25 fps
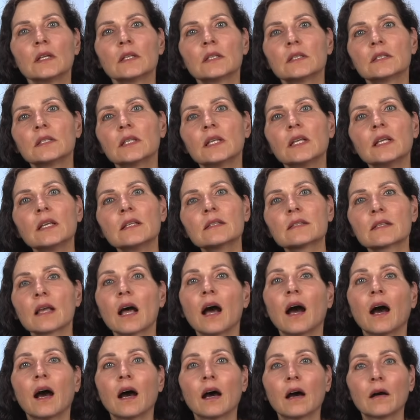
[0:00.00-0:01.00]
These
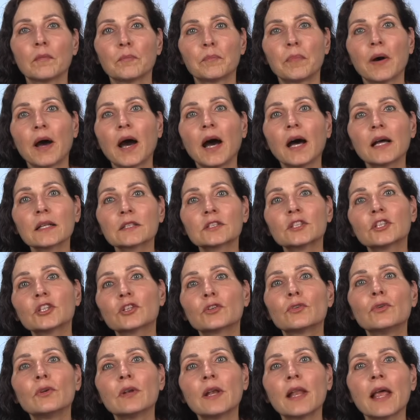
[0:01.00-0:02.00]
are
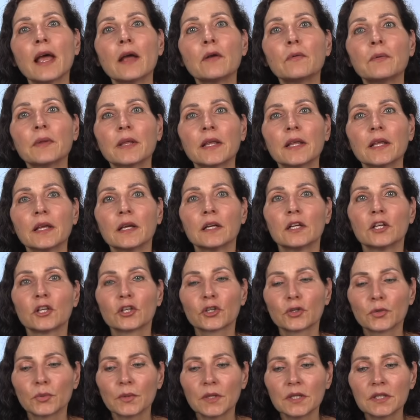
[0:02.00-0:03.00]
particularly
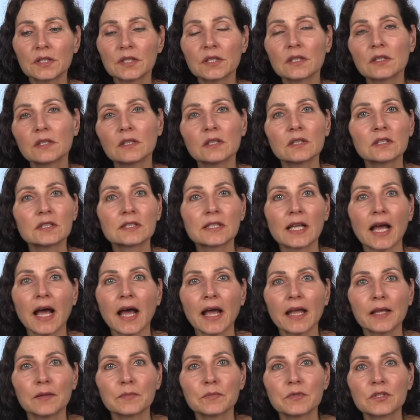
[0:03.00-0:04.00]
critical
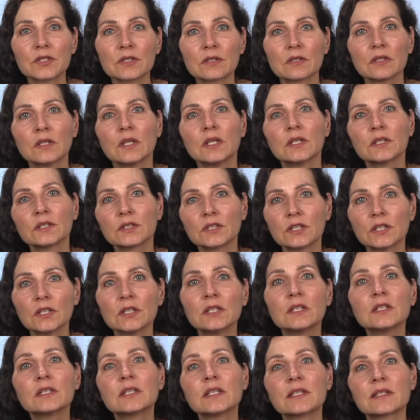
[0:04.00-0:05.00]
times
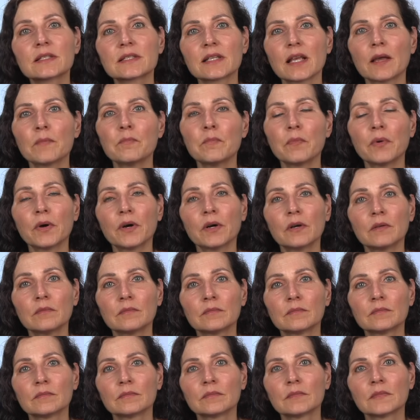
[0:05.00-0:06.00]
till December,
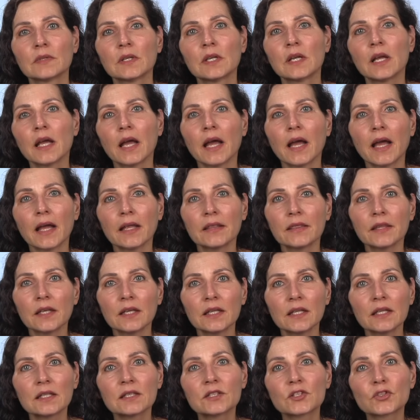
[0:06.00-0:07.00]
and
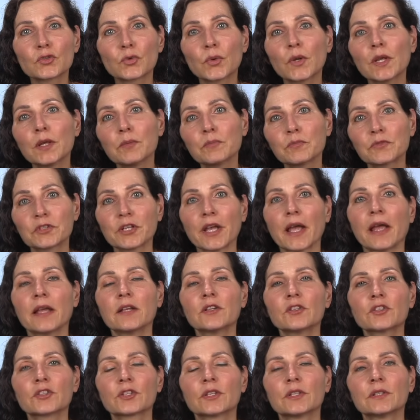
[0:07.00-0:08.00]
the extreme
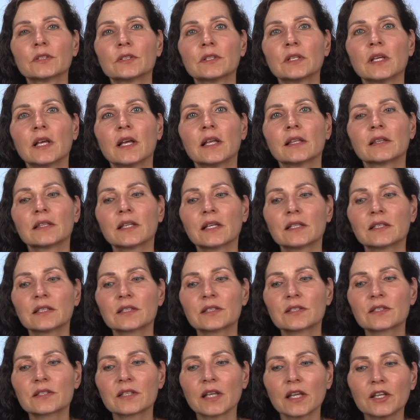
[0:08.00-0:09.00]
tension that a
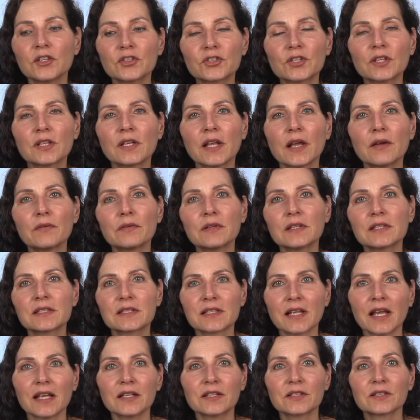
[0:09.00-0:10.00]
stationary
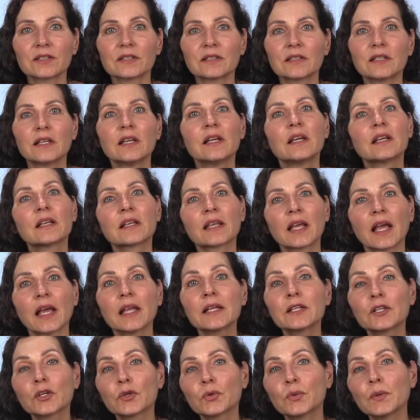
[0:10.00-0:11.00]
Saturn
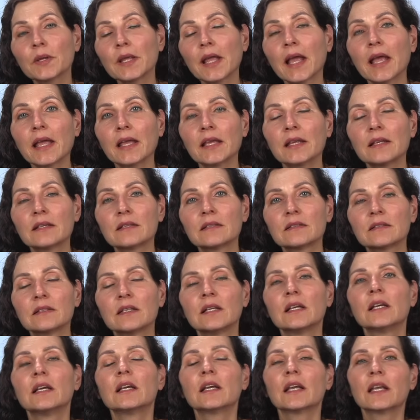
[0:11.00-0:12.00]
can create
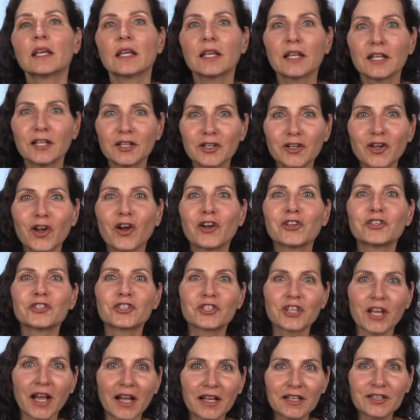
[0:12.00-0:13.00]
in
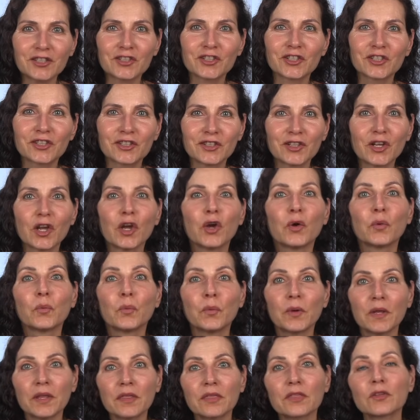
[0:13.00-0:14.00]
conjunction
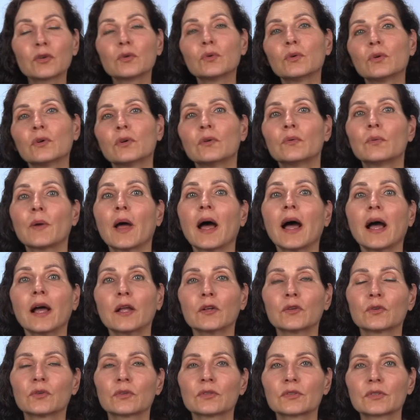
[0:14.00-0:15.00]
with
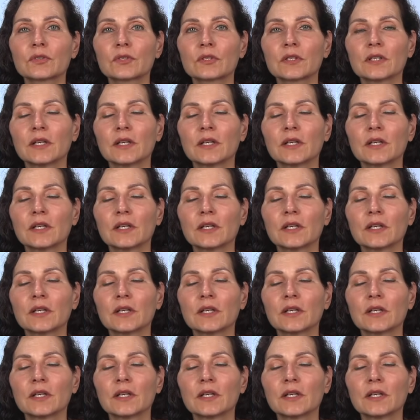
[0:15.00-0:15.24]
Uranus